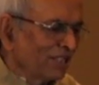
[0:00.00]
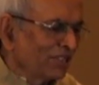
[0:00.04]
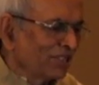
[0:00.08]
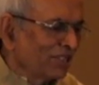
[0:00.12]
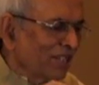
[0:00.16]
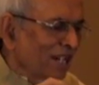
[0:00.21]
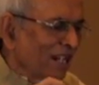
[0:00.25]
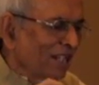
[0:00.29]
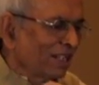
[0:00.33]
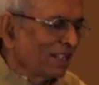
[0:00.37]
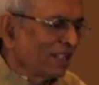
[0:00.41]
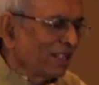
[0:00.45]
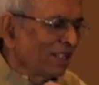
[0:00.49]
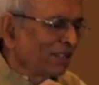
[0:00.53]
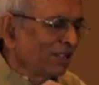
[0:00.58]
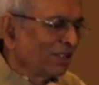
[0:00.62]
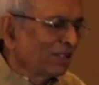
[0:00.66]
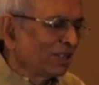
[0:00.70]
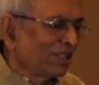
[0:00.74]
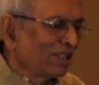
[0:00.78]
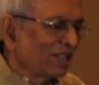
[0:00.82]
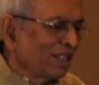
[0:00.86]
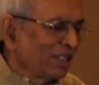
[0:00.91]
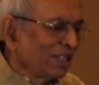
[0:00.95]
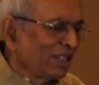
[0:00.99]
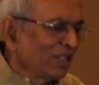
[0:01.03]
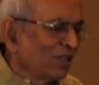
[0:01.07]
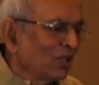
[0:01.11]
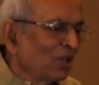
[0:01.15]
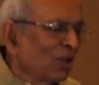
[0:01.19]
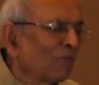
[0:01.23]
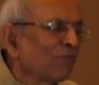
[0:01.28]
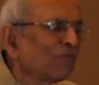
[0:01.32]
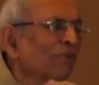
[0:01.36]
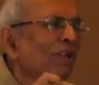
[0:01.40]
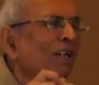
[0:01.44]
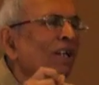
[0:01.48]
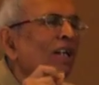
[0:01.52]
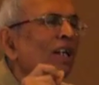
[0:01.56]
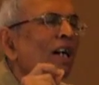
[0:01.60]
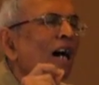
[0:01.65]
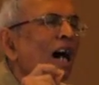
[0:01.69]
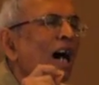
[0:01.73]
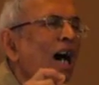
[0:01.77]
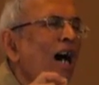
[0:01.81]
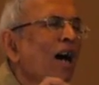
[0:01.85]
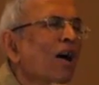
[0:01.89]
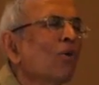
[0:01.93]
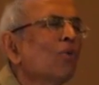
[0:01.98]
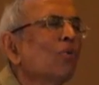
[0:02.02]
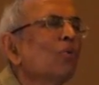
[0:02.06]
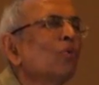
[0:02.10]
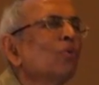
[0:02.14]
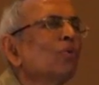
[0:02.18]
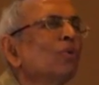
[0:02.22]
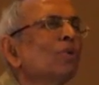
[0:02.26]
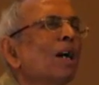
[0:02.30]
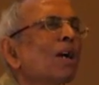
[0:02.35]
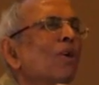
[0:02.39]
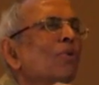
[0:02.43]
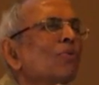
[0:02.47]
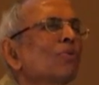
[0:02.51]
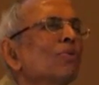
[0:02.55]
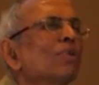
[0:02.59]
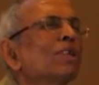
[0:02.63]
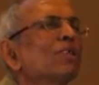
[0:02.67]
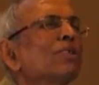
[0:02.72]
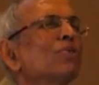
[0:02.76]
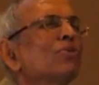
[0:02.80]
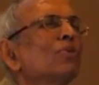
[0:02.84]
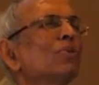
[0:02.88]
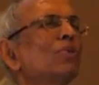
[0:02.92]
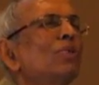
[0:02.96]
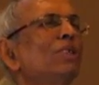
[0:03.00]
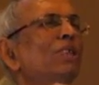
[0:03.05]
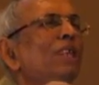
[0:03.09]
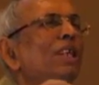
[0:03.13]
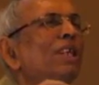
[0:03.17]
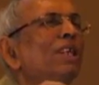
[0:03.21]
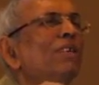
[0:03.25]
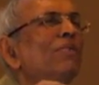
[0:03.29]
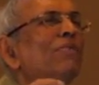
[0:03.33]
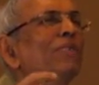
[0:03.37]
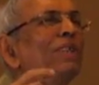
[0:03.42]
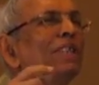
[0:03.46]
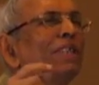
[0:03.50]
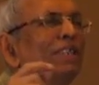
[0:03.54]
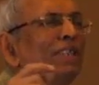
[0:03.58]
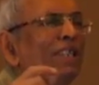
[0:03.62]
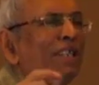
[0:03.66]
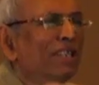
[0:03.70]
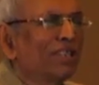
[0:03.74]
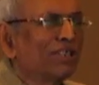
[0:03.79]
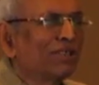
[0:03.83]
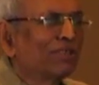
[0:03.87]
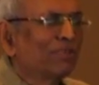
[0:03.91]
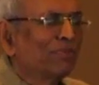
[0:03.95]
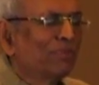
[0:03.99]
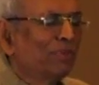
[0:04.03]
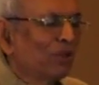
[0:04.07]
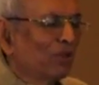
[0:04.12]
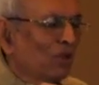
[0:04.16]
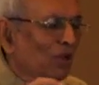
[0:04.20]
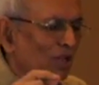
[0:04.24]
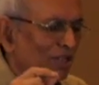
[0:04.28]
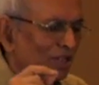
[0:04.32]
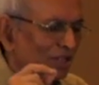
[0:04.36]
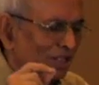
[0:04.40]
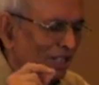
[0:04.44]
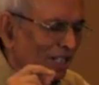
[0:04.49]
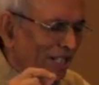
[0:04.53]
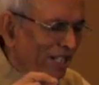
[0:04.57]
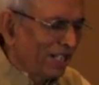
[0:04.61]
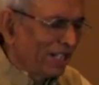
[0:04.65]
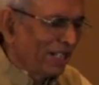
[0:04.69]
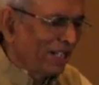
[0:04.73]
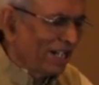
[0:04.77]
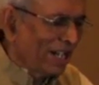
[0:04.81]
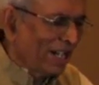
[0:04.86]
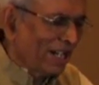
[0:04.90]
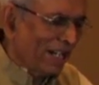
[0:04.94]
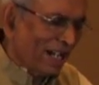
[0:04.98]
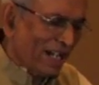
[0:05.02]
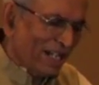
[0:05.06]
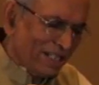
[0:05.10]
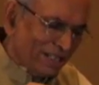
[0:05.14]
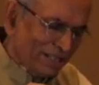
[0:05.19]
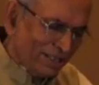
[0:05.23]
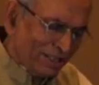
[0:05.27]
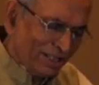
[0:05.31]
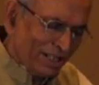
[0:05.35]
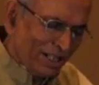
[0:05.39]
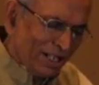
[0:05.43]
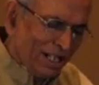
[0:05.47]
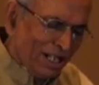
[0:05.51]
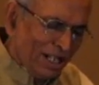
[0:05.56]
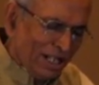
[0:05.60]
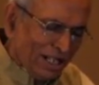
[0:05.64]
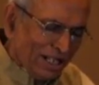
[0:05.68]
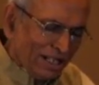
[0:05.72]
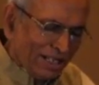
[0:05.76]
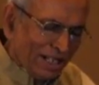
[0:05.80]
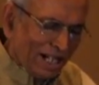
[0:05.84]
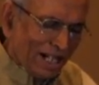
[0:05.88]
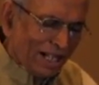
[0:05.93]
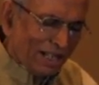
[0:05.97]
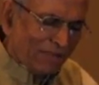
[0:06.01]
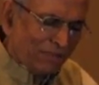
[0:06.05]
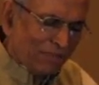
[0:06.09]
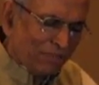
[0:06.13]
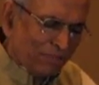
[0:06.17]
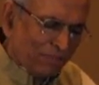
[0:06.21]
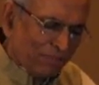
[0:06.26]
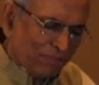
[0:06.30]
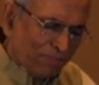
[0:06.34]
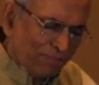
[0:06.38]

started thinking of how now they should deal with this, because they realized that